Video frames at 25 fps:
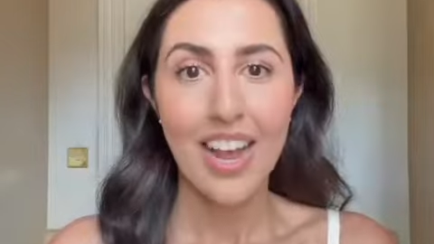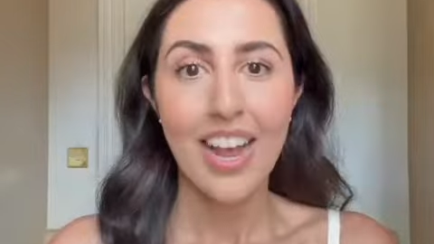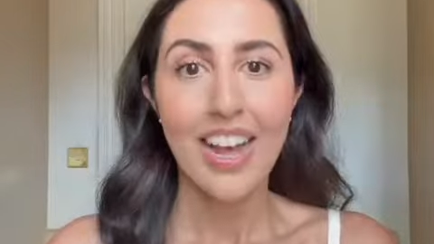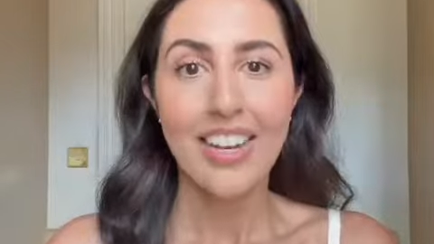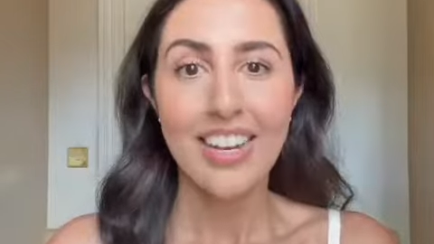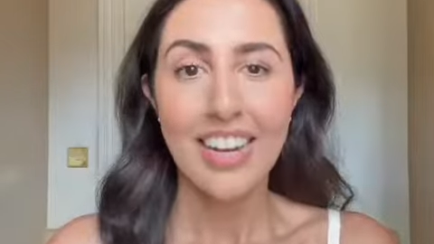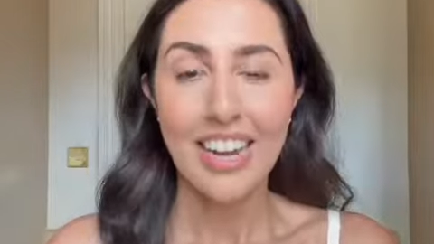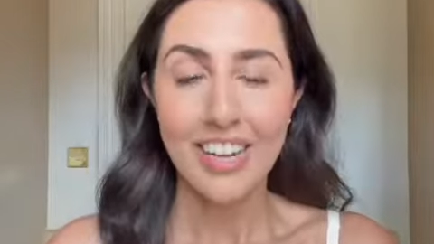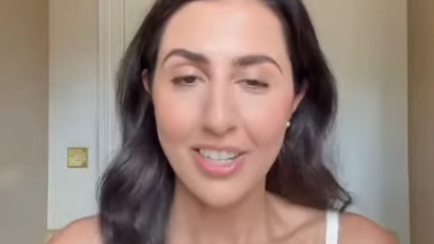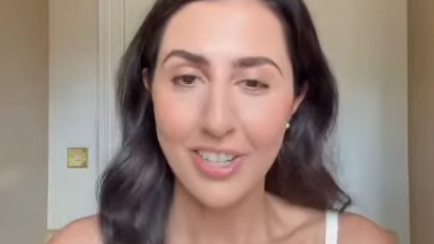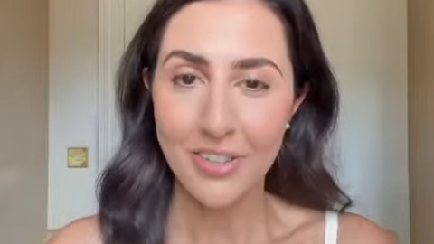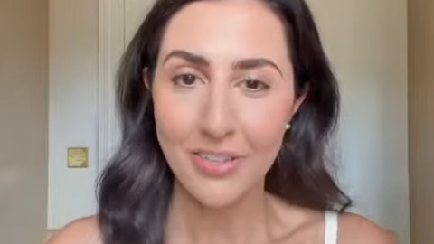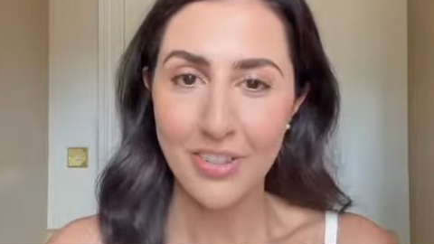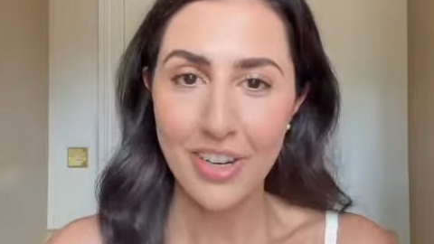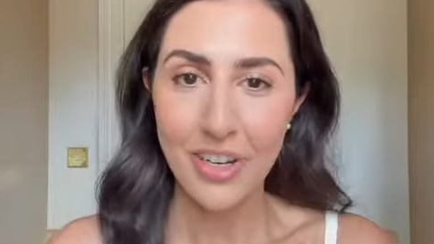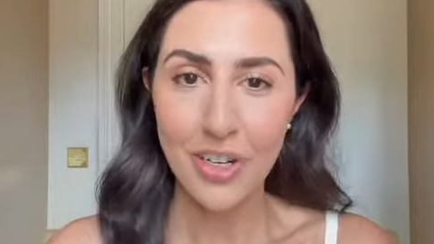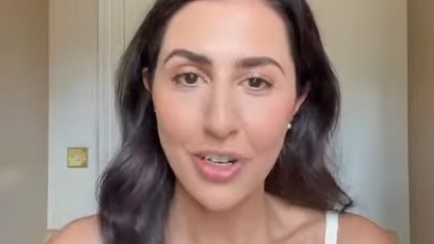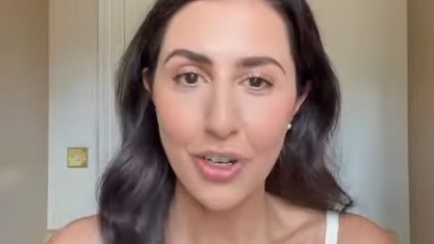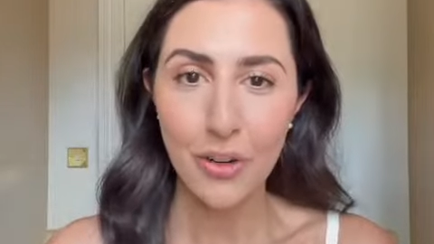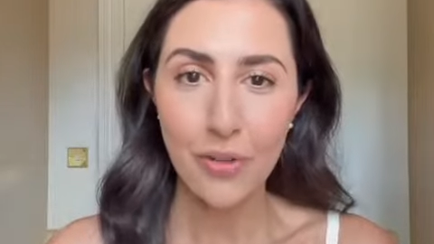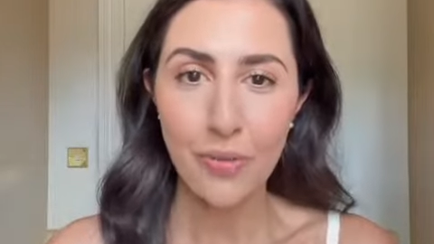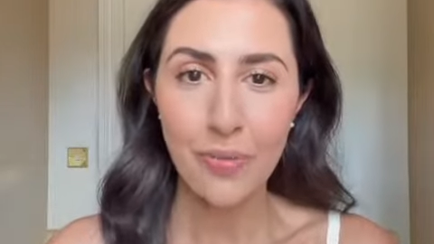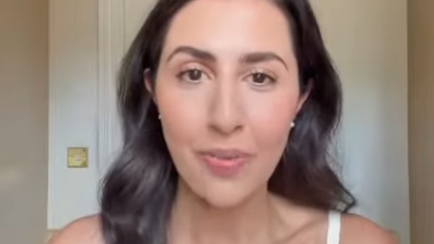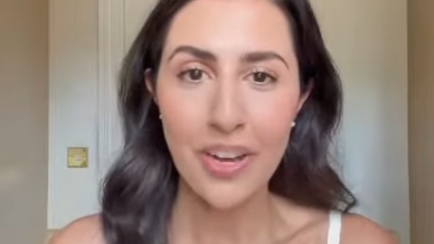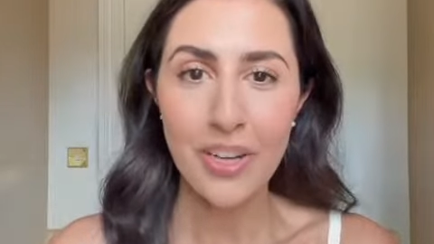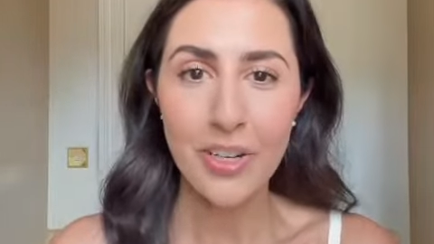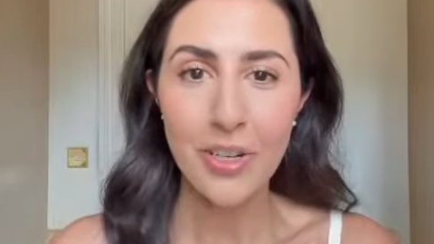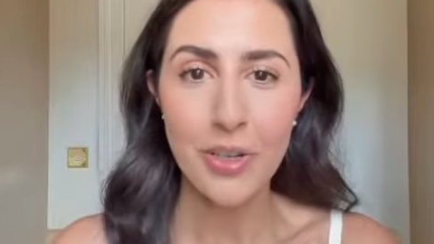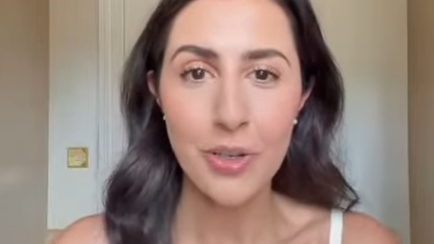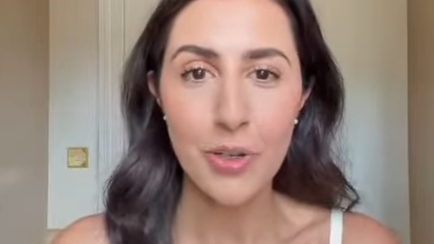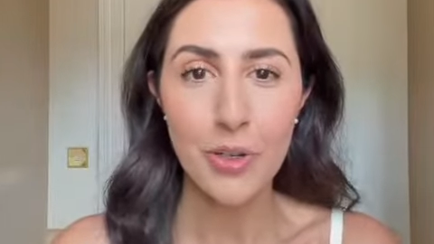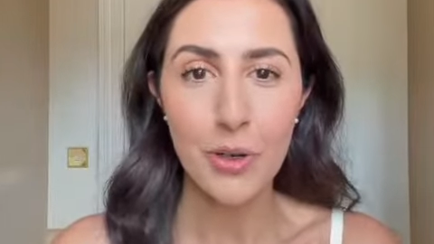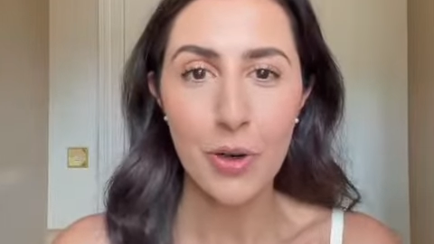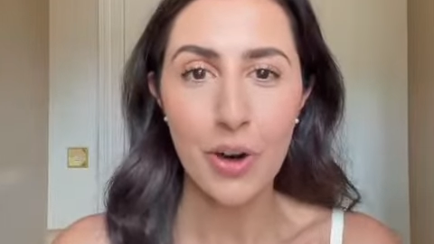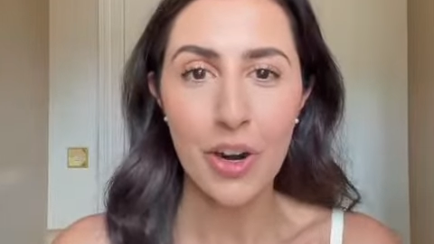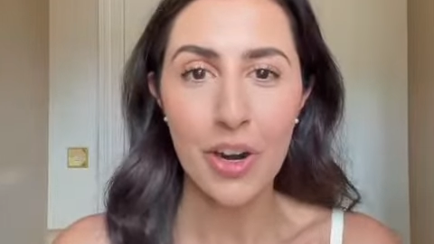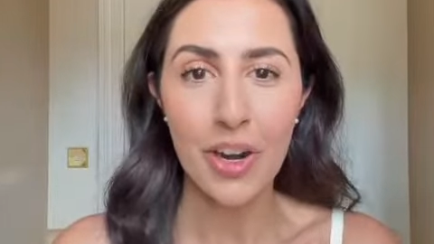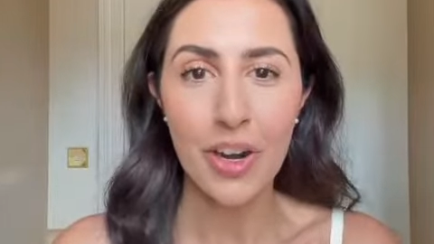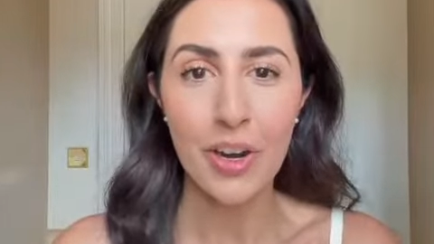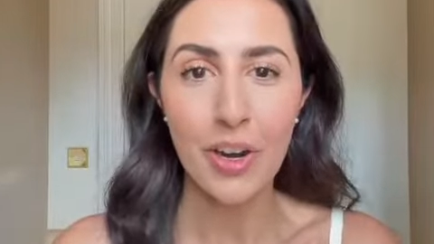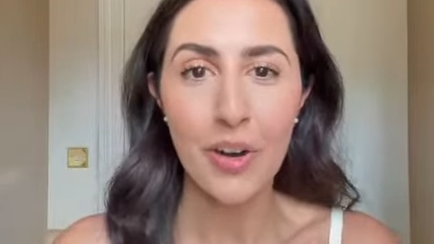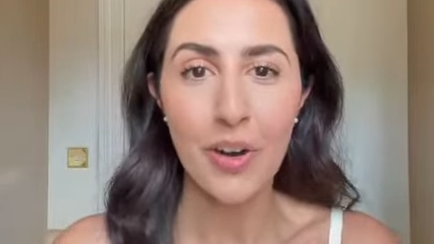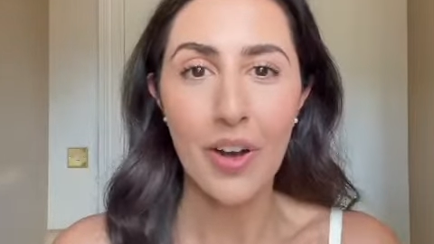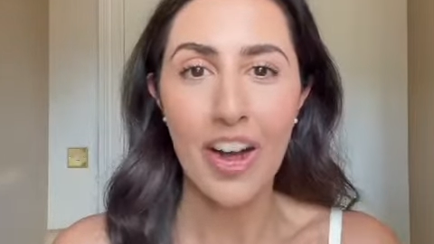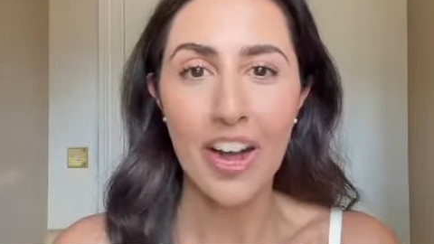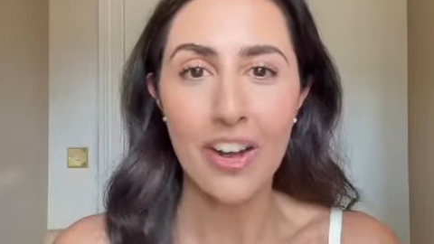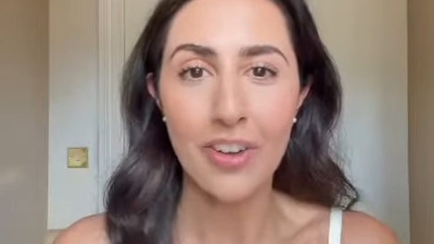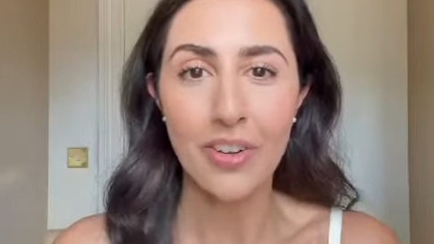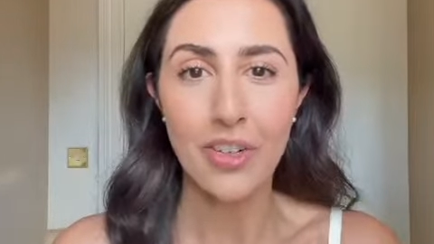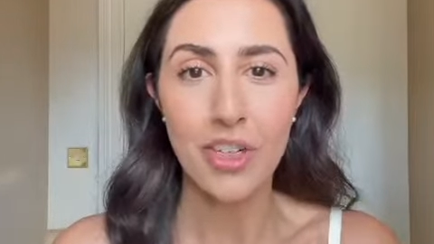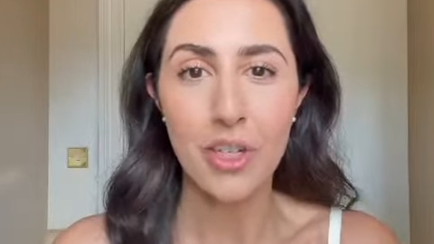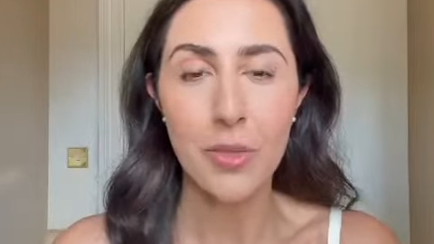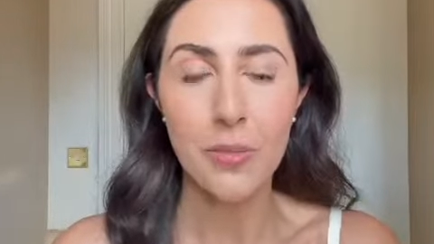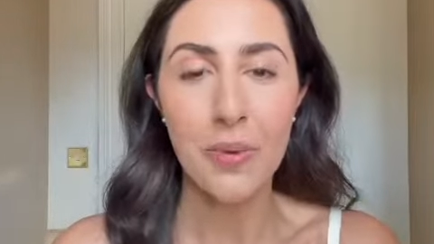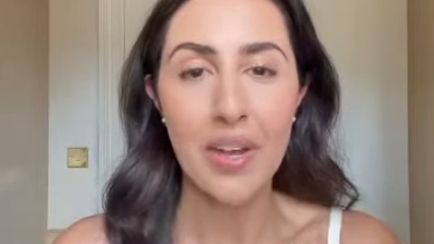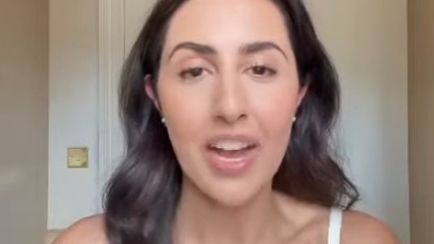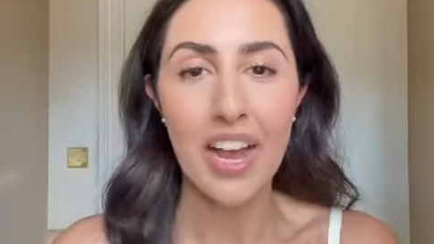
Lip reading: Now to finish off my tutorial, I'll just be